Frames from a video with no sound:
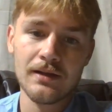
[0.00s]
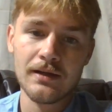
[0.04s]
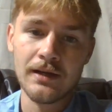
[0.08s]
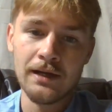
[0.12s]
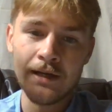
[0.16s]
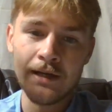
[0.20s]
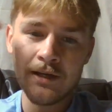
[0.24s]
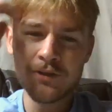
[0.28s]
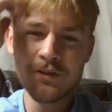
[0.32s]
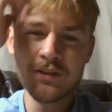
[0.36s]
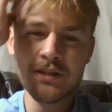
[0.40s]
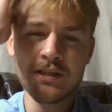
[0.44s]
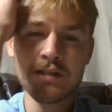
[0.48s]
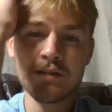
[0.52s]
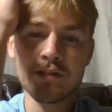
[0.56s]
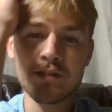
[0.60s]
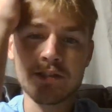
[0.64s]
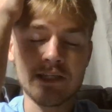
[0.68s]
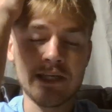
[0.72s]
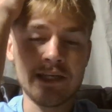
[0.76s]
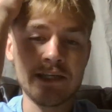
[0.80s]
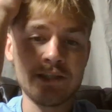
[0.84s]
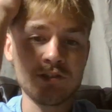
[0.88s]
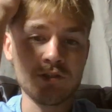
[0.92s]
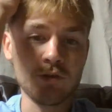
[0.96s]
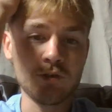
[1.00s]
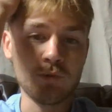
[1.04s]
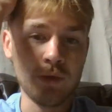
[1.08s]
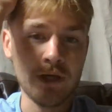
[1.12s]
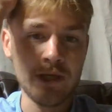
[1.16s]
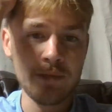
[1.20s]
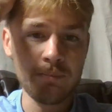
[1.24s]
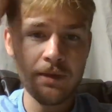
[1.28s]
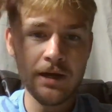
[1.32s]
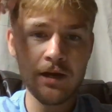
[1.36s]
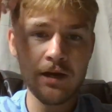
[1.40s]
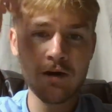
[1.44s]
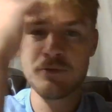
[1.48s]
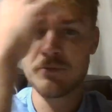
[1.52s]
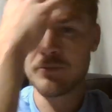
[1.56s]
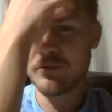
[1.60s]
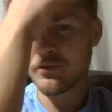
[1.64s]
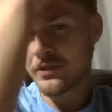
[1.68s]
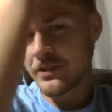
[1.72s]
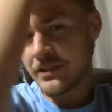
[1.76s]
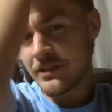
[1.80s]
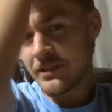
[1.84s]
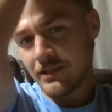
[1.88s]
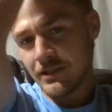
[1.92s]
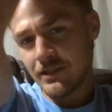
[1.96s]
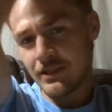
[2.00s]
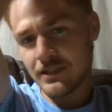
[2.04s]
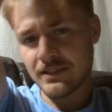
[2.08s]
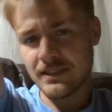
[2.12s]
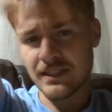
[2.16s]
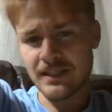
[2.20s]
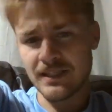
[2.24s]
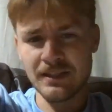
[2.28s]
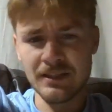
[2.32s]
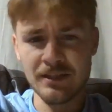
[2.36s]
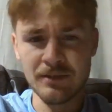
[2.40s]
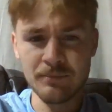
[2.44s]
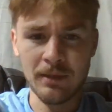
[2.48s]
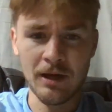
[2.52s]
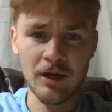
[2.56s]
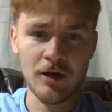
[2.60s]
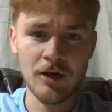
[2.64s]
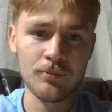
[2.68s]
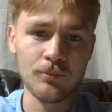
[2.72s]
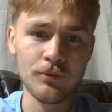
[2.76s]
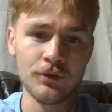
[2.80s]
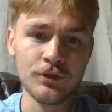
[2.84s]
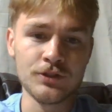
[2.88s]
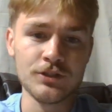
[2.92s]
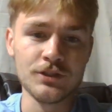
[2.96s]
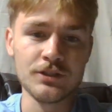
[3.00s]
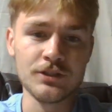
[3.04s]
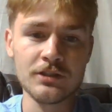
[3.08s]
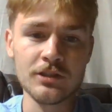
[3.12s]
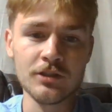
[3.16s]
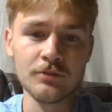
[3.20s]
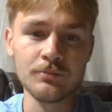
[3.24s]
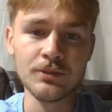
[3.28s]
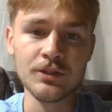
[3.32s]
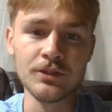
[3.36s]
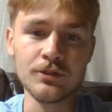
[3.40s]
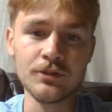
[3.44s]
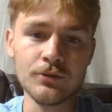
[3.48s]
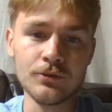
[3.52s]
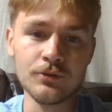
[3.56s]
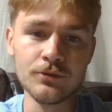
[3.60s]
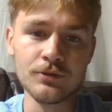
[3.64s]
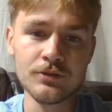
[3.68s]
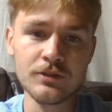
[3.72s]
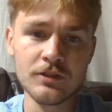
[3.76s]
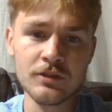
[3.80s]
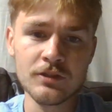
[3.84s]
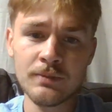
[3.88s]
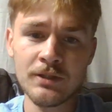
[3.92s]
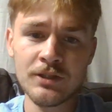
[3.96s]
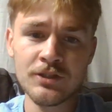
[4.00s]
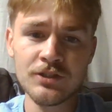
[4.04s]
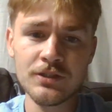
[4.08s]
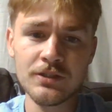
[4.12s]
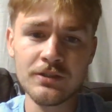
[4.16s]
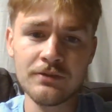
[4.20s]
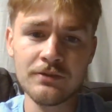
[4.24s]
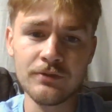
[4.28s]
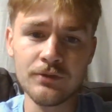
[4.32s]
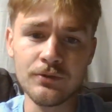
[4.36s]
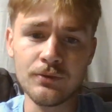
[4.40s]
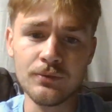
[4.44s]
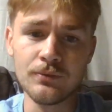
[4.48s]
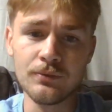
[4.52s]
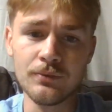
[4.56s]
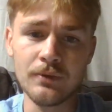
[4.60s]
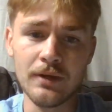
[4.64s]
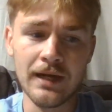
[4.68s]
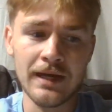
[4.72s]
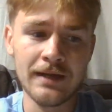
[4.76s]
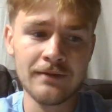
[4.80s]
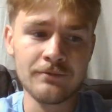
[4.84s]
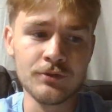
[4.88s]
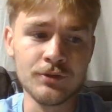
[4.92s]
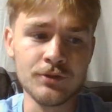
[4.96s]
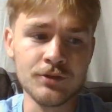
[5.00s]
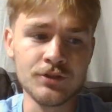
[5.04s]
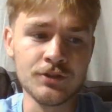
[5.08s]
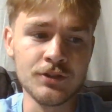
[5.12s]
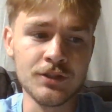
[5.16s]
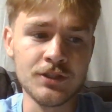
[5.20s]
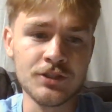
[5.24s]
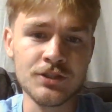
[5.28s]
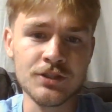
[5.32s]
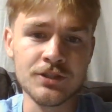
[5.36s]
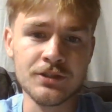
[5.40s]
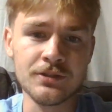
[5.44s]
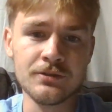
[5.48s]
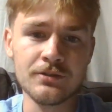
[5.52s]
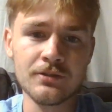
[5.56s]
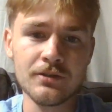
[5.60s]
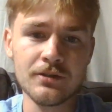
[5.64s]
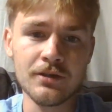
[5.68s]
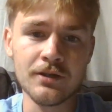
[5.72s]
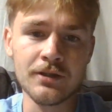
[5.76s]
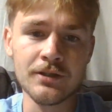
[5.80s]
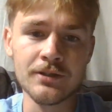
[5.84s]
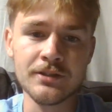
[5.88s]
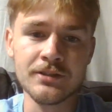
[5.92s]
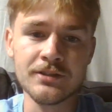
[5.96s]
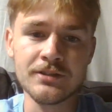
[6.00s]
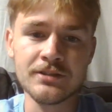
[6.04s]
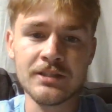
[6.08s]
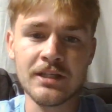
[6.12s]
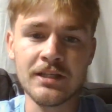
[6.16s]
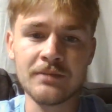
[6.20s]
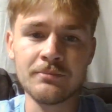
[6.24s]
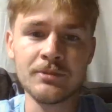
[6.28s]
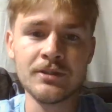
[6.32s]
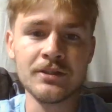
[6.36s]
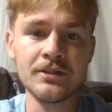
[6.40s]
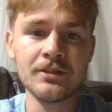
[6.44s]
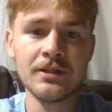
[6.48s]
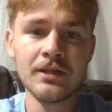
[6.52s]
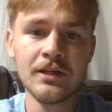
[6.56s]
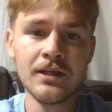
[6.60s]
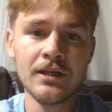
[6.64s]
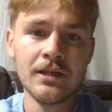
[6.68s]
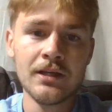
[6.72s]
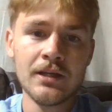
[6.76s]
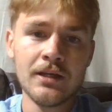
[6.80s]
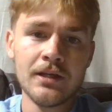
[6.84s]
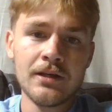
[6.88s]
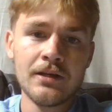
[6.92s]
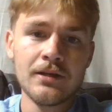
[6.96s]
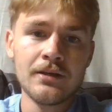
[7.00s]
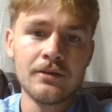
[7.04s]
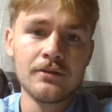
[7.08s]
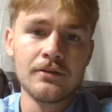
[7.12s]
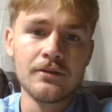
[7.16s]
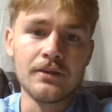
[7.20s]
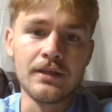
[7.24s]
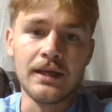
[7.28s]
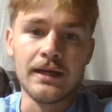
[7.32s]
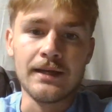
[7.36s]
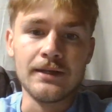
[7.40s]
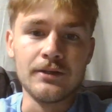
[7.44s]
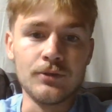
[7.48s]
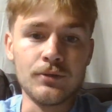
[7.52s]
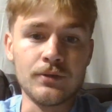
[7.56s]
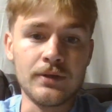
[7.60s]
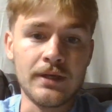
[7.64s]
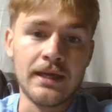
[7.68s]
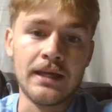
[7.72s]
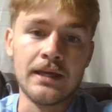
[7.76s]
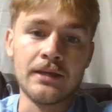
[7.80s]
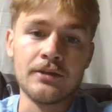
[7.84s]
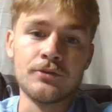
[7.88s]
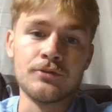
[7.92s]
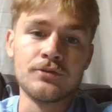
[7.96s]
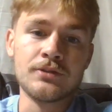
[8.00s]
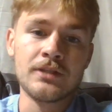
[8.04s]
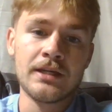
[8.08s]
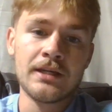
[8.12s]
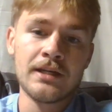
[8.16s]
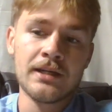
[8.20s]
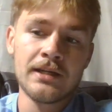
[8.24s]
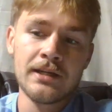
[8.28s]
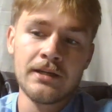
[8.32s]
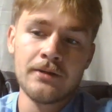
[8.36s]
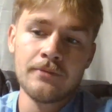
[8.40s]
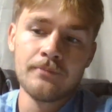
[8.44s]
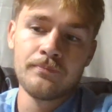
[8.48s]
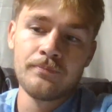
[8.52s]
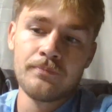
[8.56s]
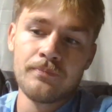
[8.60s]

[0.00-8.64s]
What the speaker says: I don't think it takes away PowerPoint because I think PowerPoint should still be used, especially if you have a restriction on an assignment that you can't use AI.